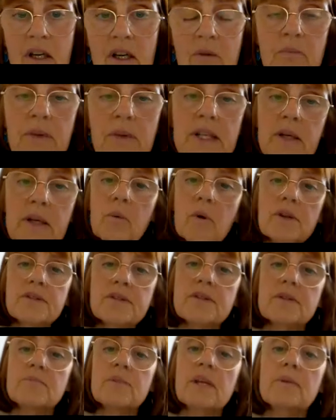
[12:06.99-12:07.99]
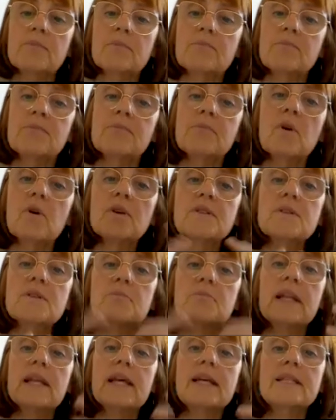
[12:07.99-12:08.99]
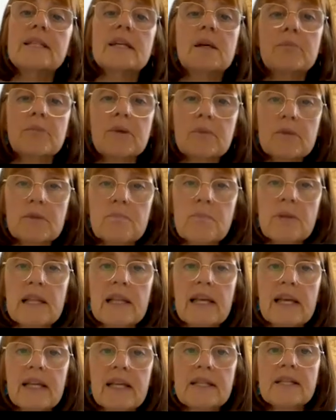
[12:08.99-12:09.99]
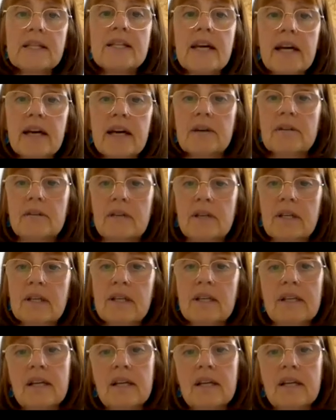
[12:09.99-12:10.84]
But it wasn't played up, it was played down.